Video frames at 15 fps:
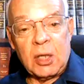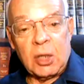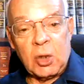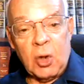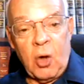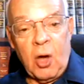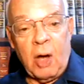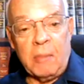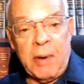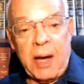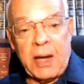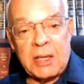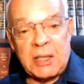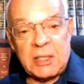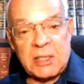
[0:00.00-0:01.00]

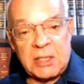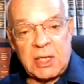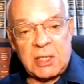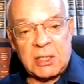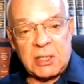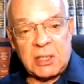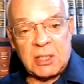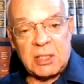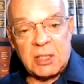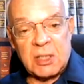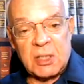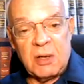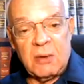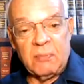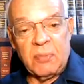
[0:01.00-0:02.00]
law-abiding
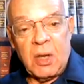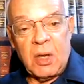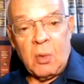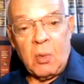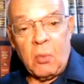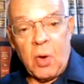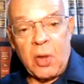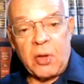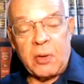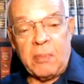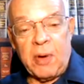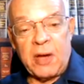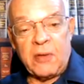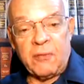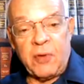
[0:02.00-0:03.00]
citizens, whether
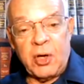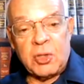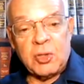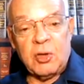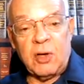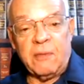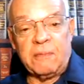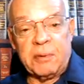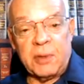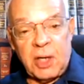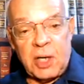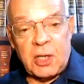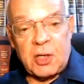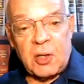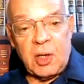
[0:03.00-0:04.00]
by virtue of
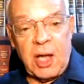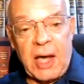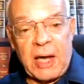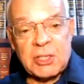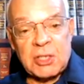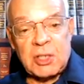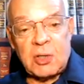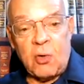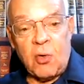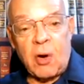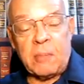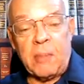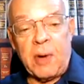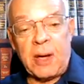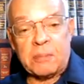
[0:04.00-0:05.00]
political action
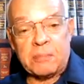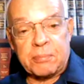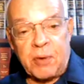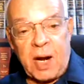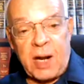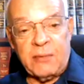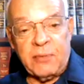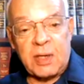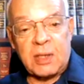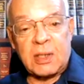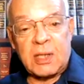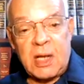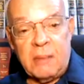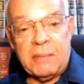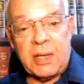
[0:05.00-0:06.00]
or by
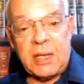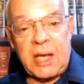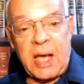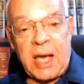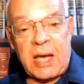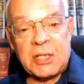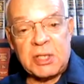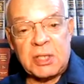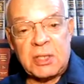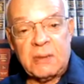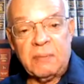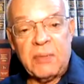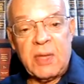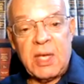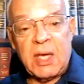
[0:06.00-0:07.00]
private company
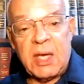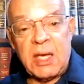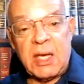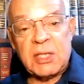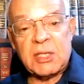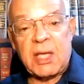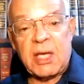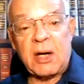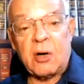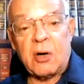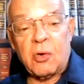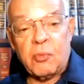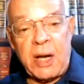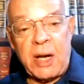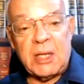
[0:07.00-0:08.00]
action, is an
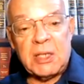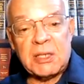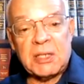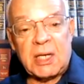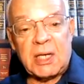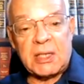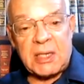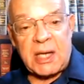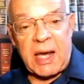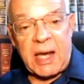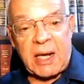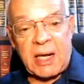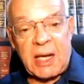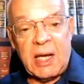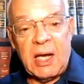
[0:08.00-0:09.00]
horrendous
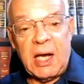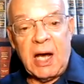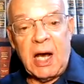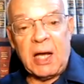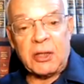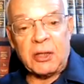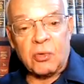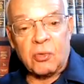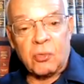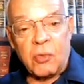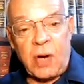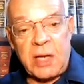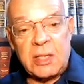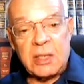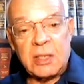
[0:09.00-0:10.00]
attack on the
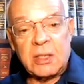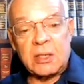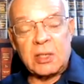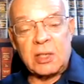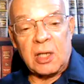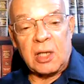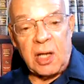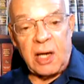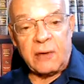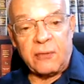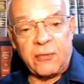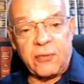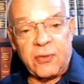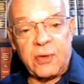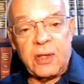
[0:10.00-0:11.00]
right to
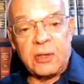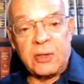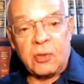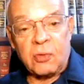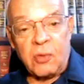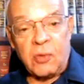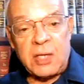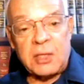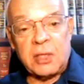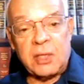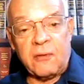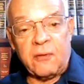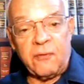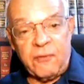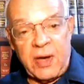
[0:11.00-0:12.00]
life, the right to
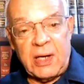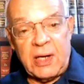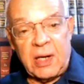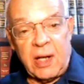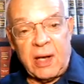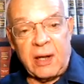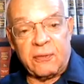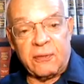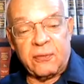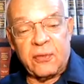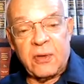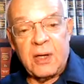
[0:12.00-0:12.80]
defend life